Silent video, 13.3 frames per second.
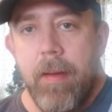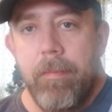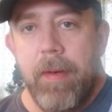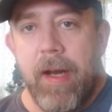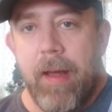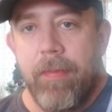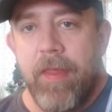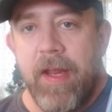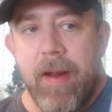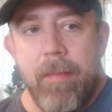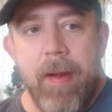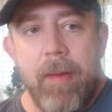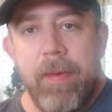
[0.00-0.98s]
But I think I
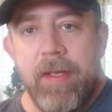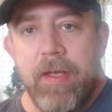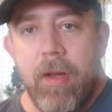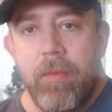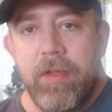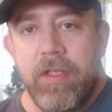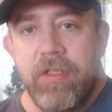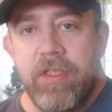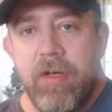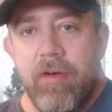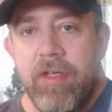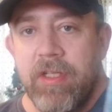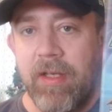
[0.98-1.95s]
might be done with this
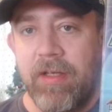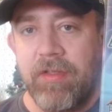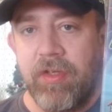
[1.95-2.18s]
series unless